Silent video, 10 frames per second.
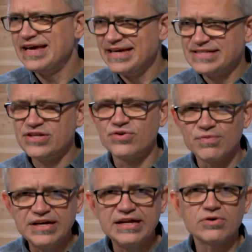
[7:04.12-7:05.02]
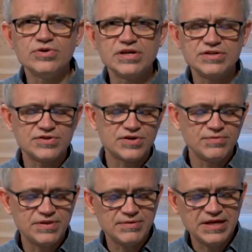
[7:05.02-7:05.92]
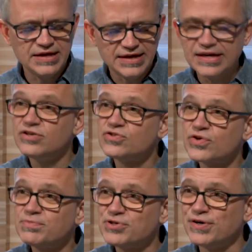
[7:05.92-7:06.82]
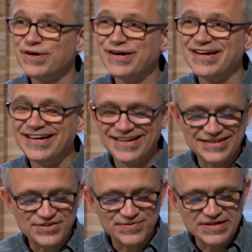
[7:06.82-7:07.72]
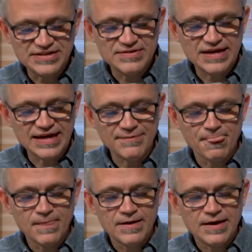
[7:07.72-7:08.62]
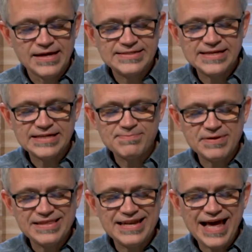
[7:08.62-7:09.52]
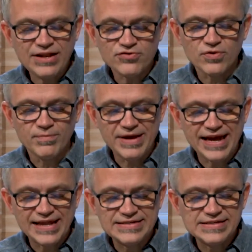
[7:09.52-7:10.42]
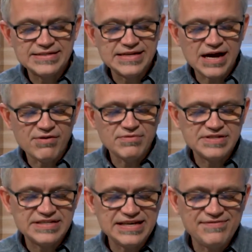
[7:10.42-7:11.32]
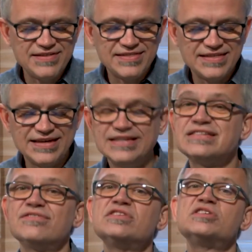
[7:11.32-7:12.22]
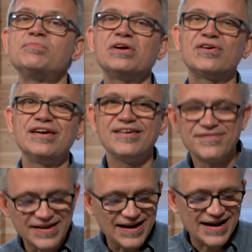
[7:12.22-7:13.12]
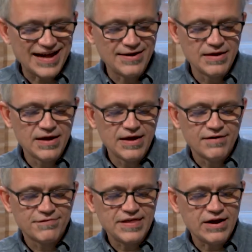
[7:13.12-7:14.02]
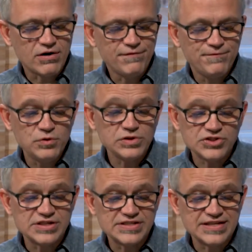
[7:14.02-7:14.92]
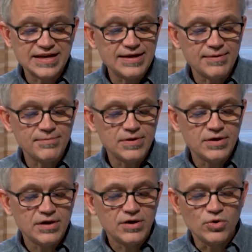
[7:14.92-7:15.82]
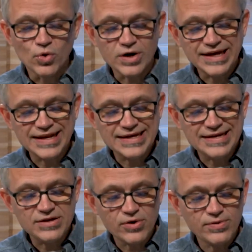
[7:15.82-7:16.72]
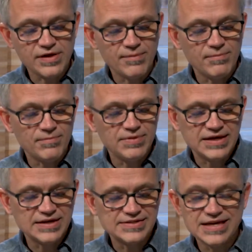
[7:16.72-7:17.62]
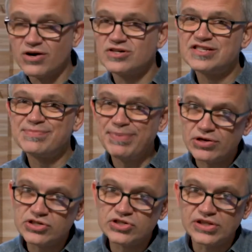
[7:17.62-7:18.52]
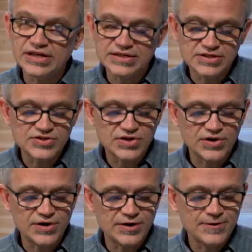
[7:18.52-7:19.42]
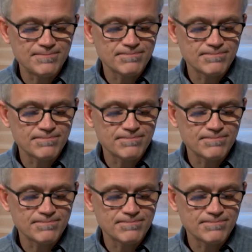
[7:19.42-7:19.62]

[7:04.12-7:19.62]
It's in your reading, or you can turn with me in your scripture to read it. It says, "But the natural man does not receive the things of the Spirit of God, for they are foolishness to him, nor can he know them, because they are spiritually discerned.